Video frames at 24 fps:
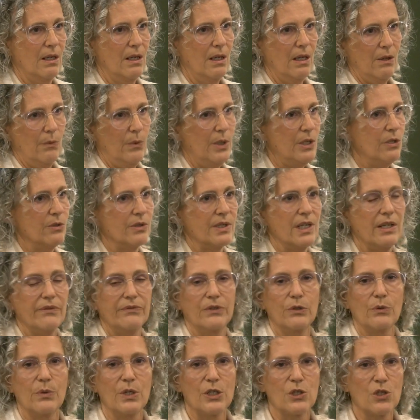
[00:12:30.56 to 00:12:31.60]
We don't have
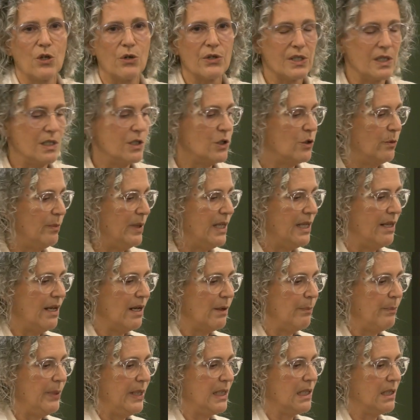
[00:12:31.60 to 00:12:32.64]
the resources to be there
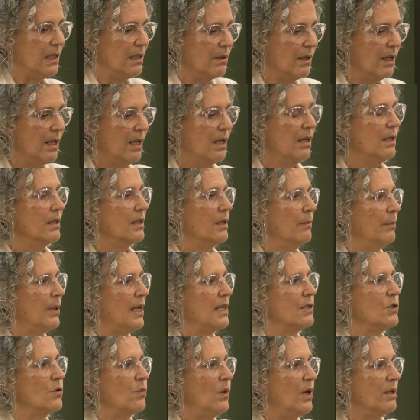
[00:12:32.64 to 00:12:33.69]
picking the
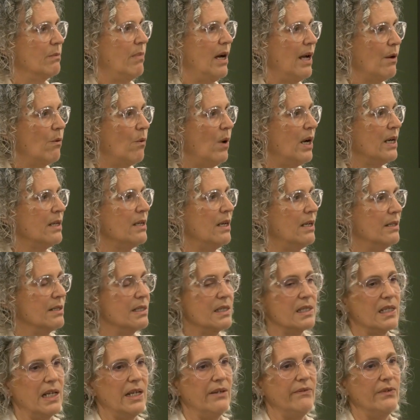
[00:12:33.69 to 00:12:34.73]
plants one by one and
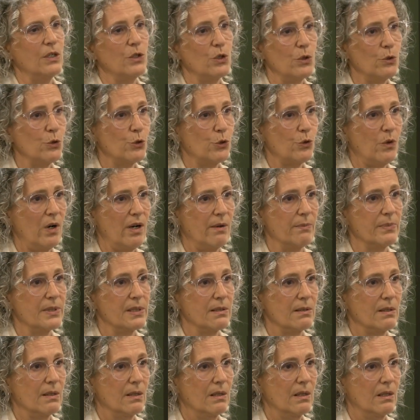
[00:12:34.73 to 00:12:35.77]
saving 2 shrubs.
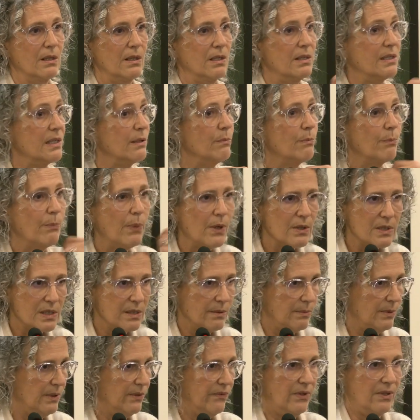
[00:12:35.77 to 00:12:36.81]
It's
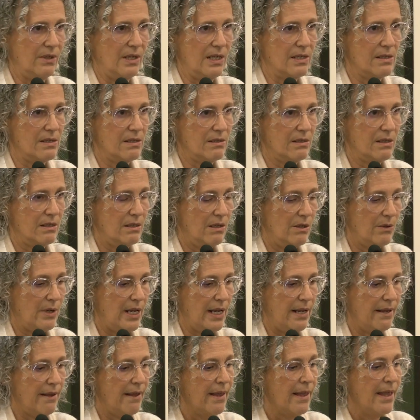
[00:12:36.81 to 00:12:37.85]
impossible for us,
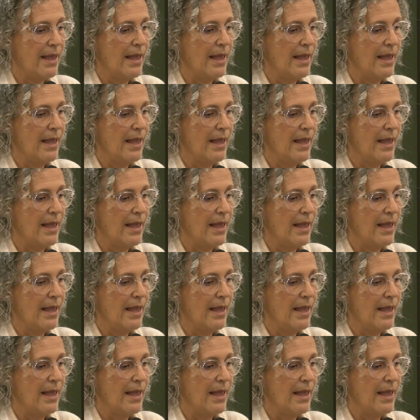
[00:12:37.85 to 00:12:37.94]
okay?